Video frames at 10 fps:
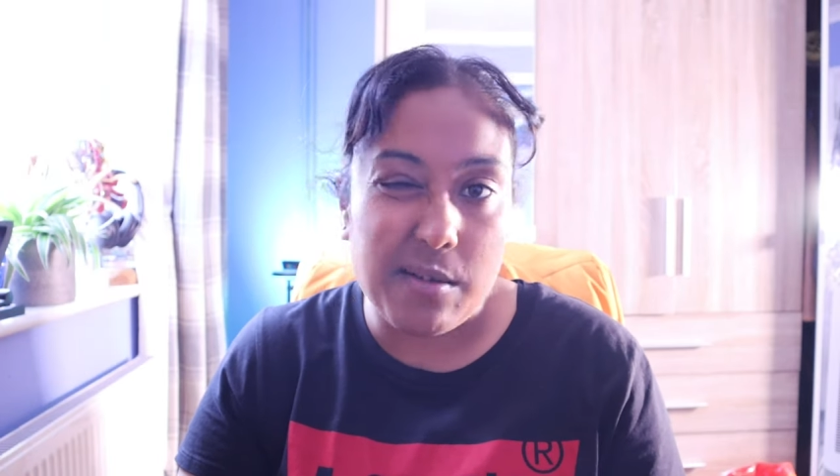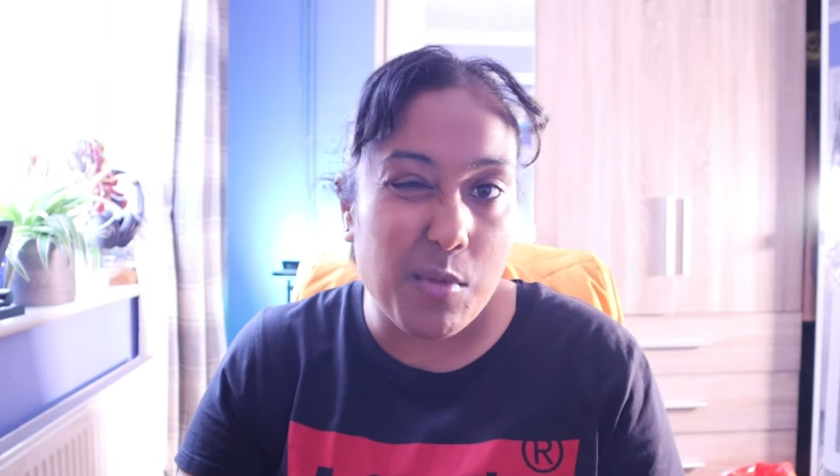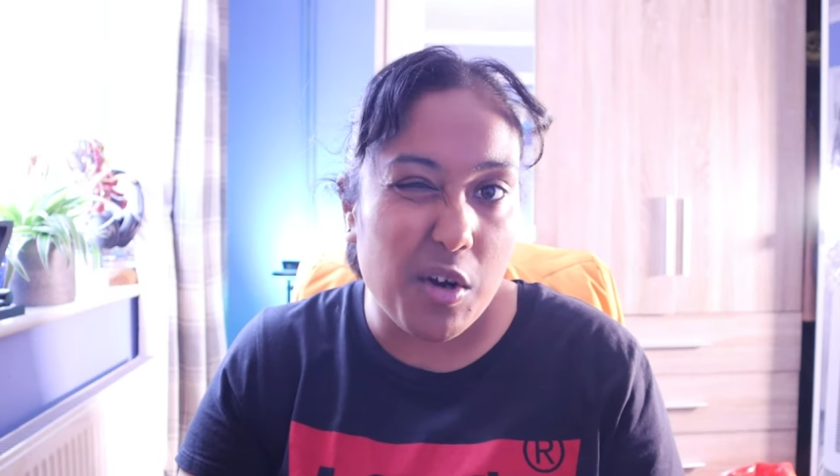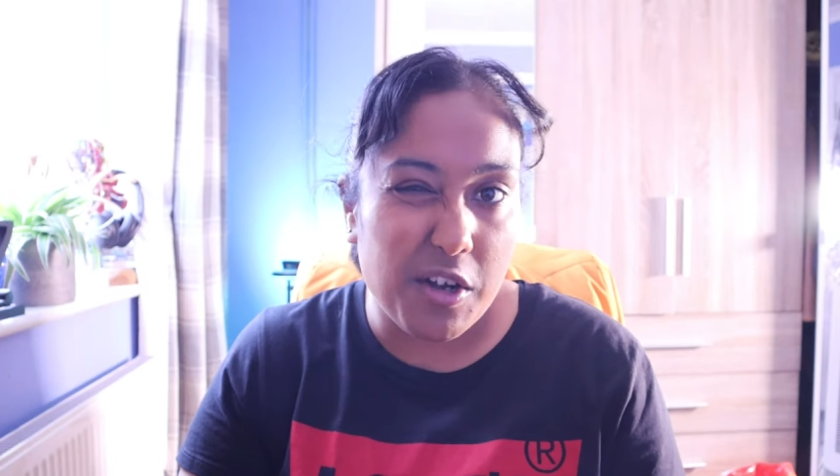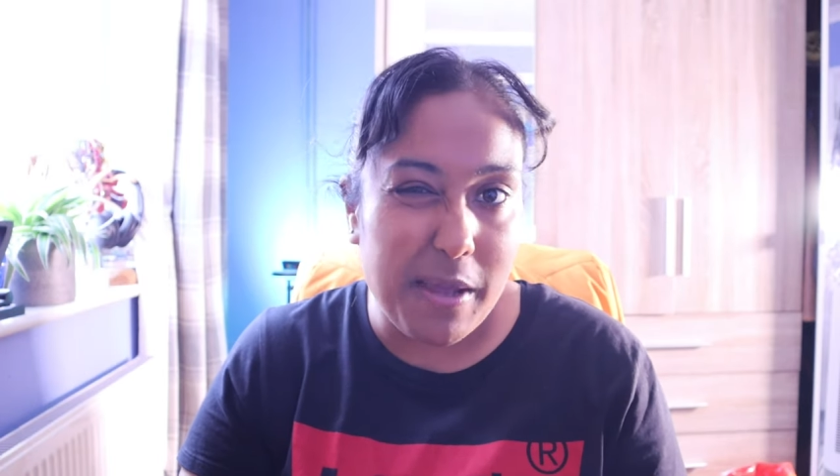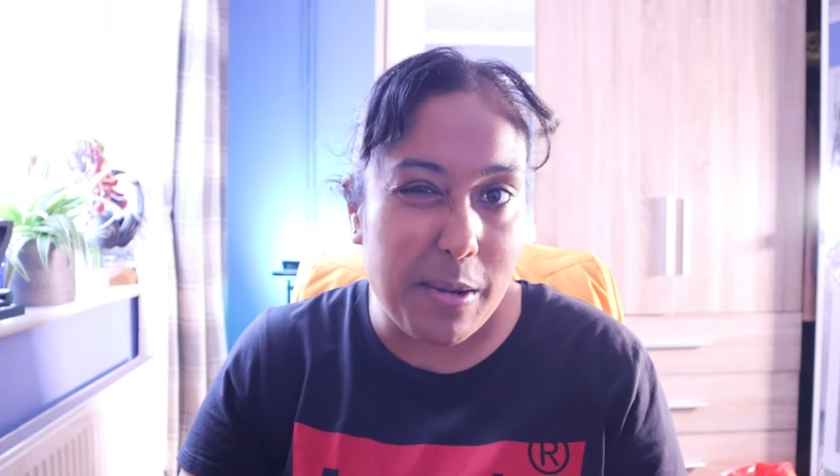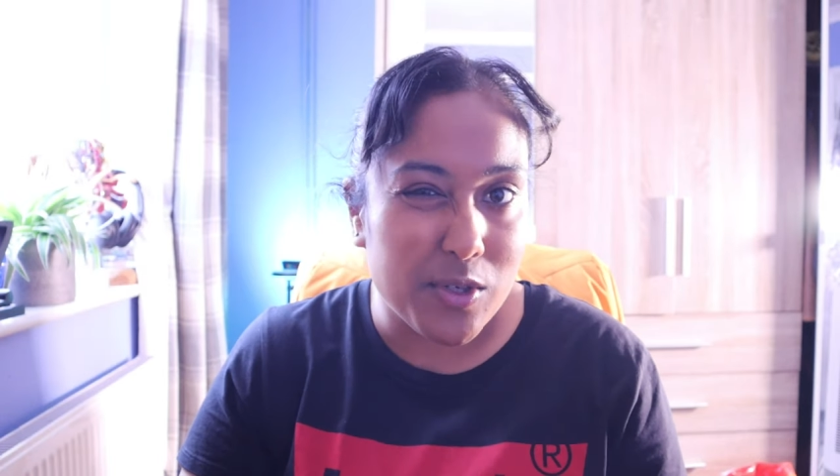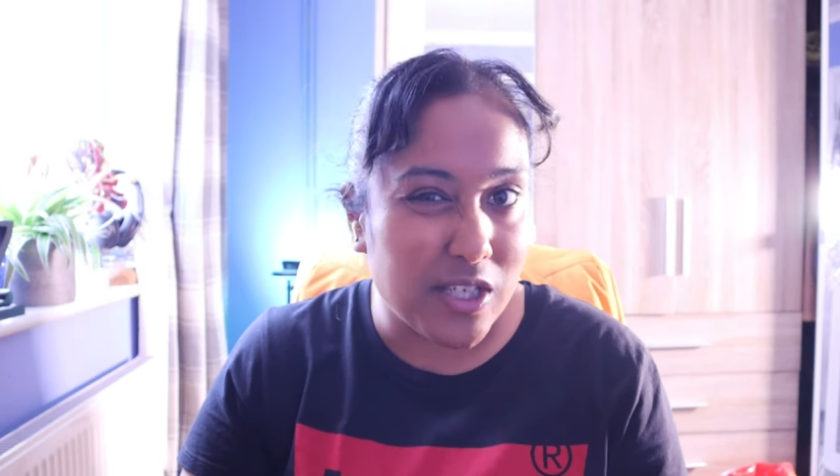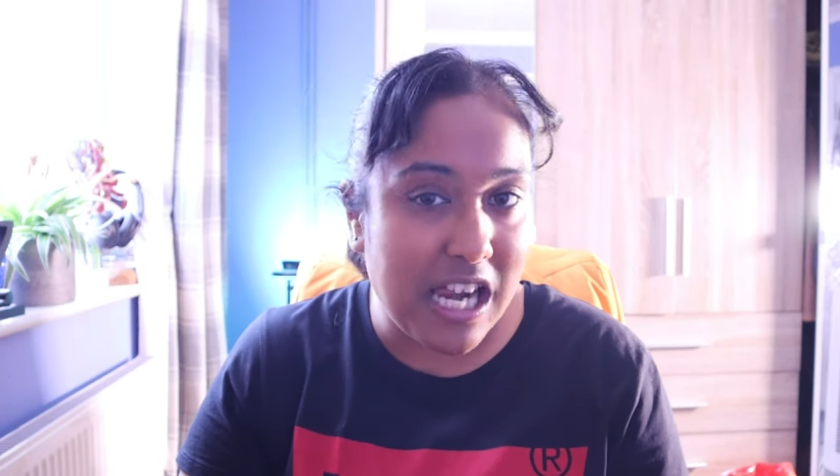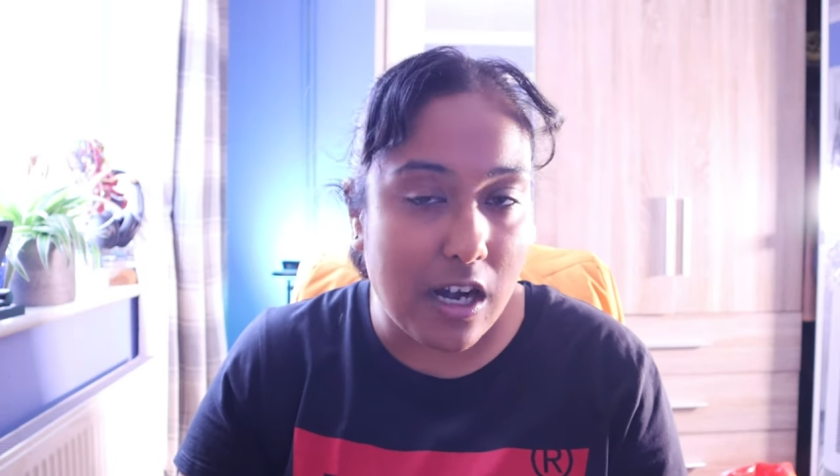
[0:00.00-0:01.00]
I'm not going to be able
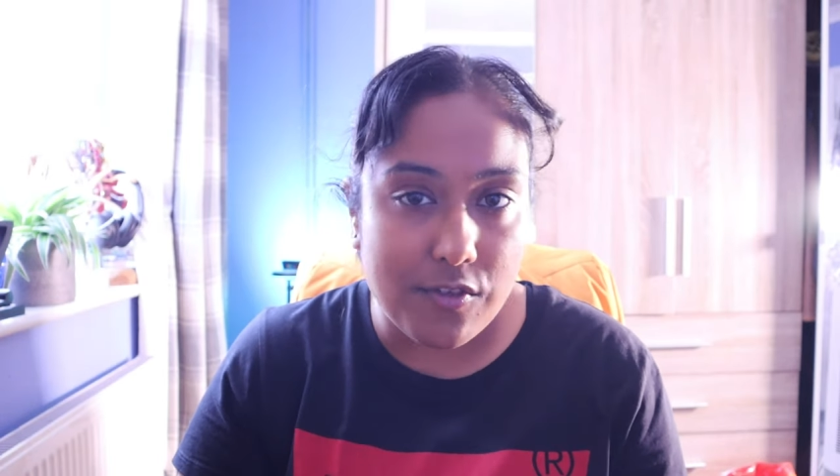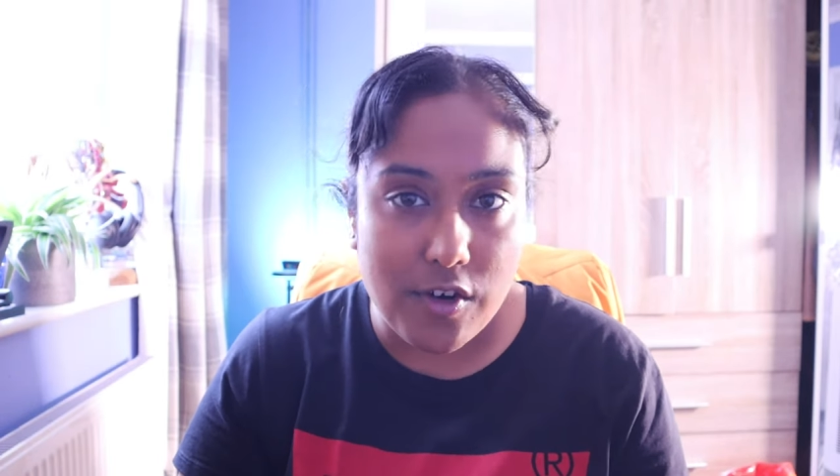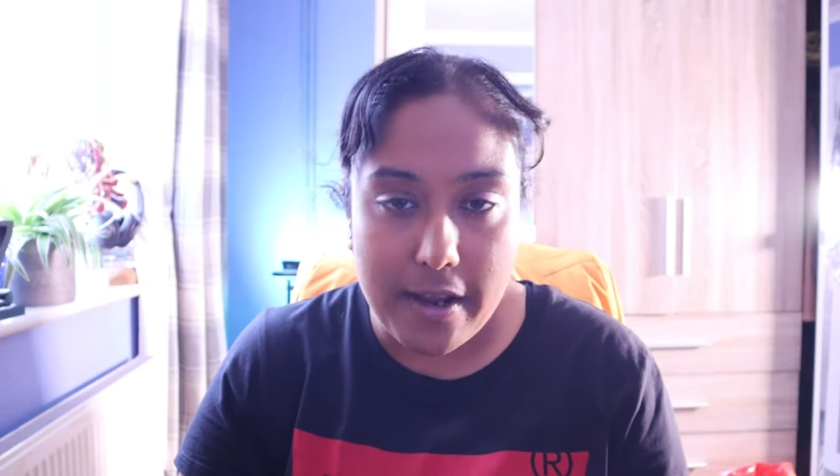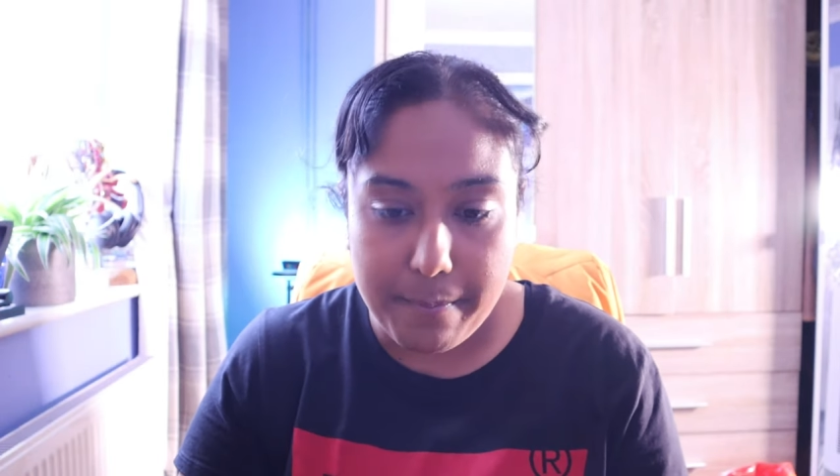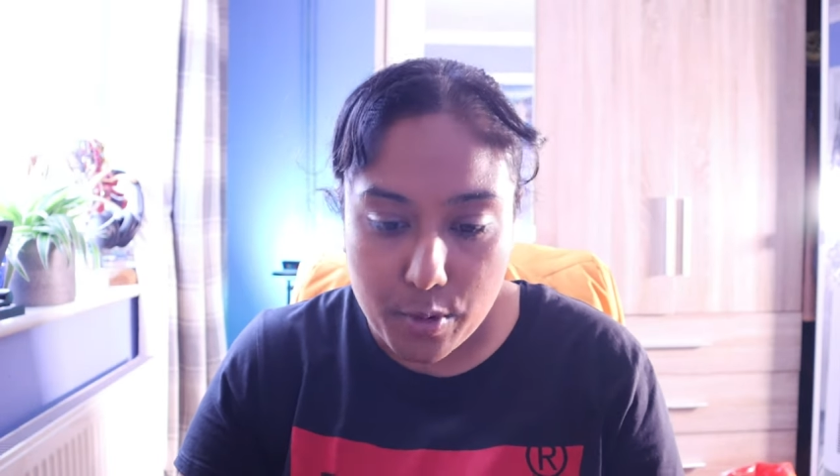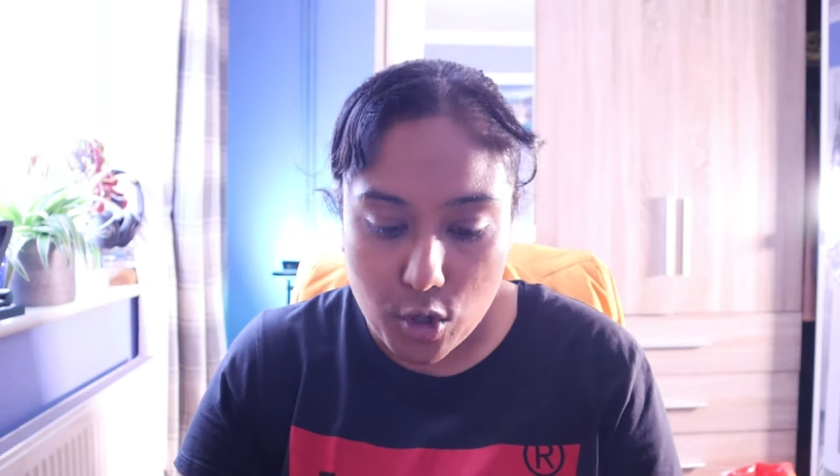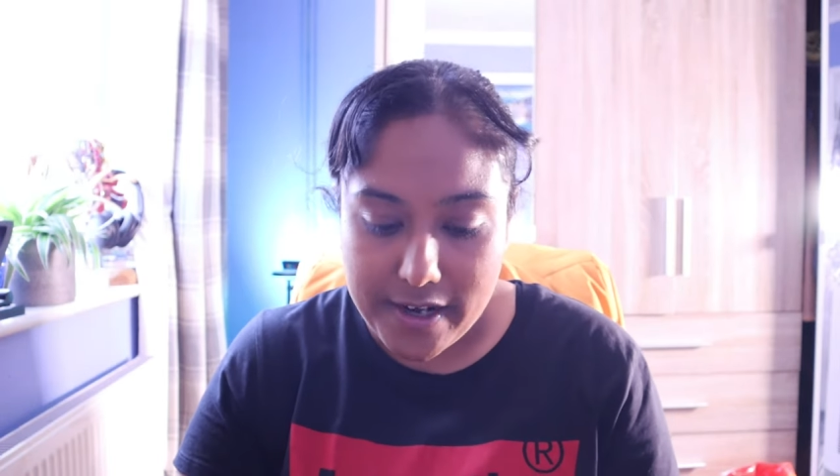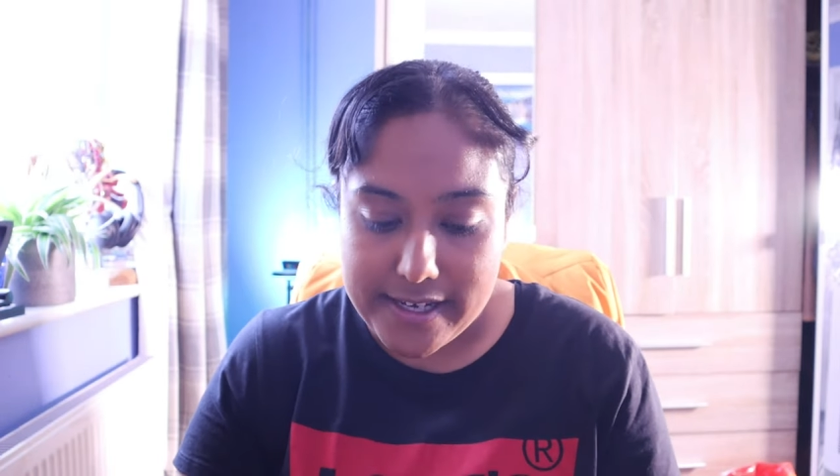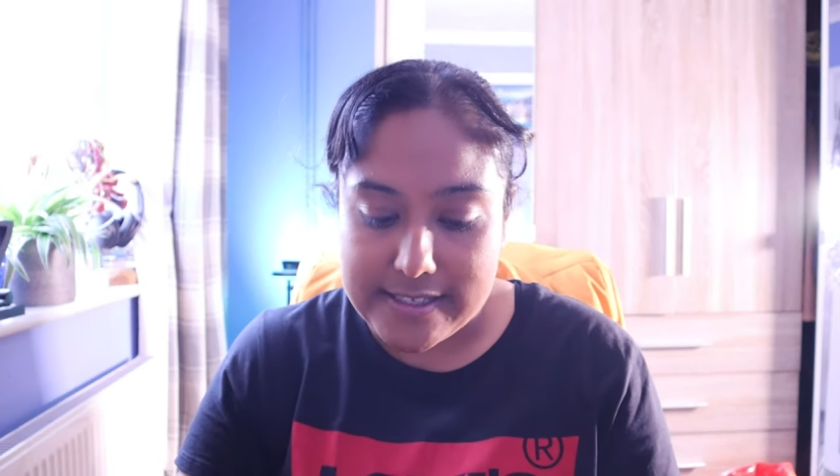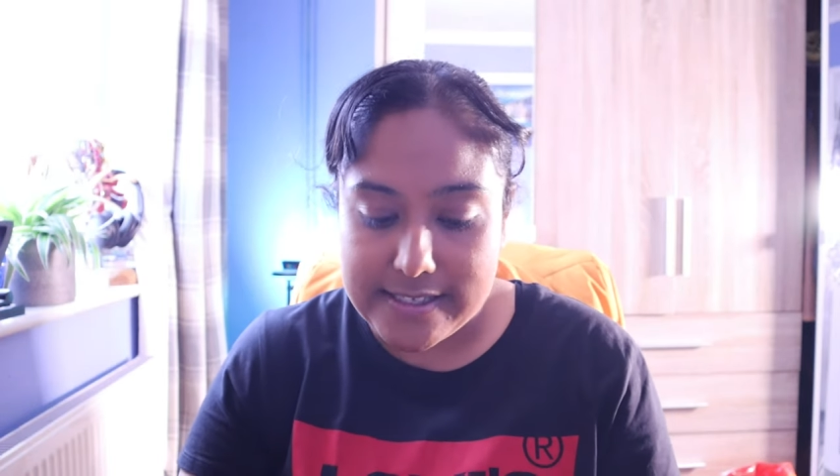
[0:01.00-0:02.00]
to clarify a
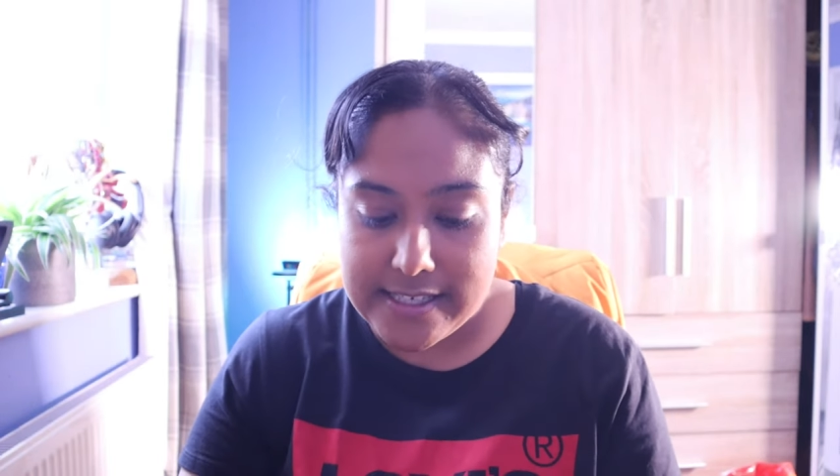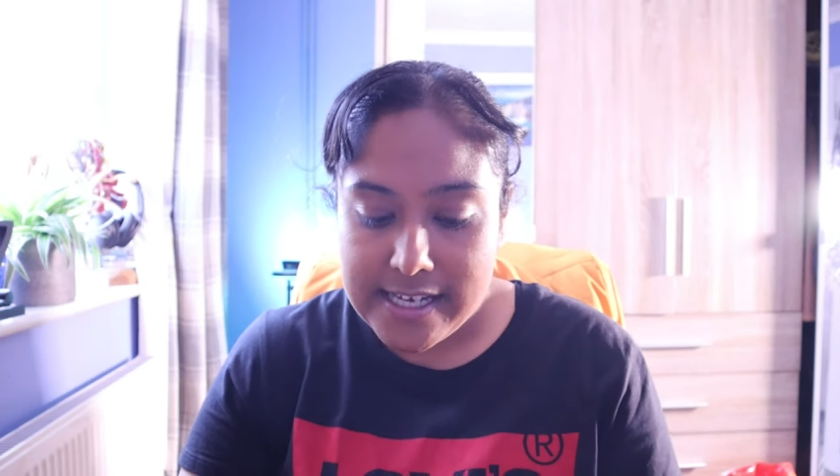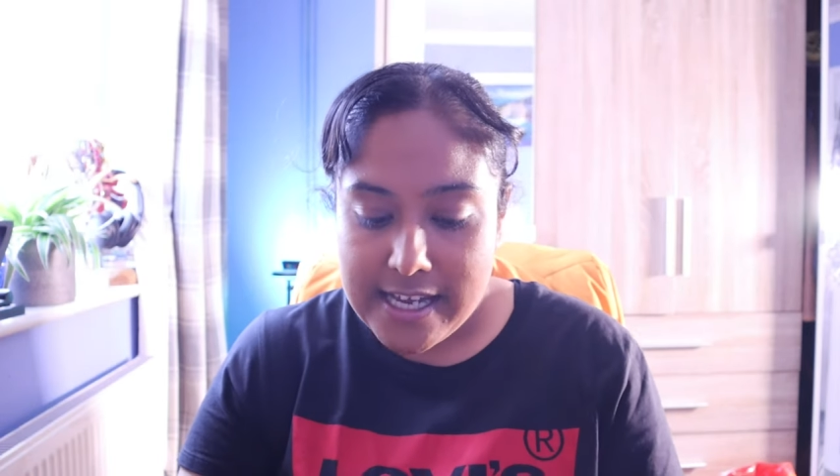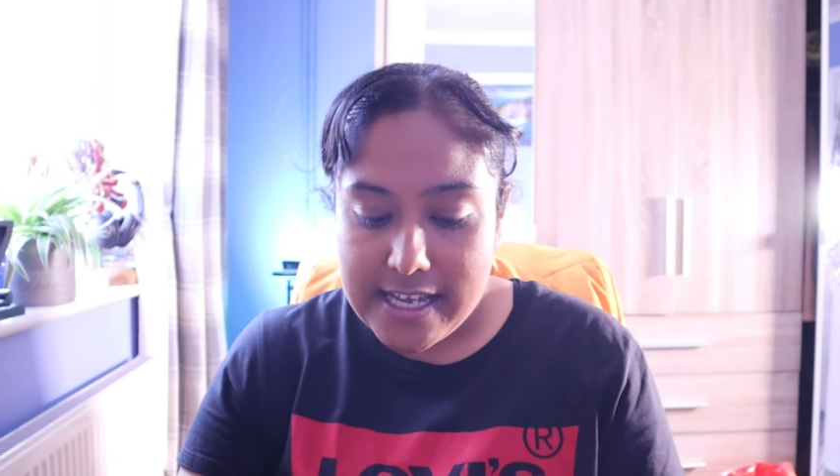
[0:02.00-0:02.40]
price.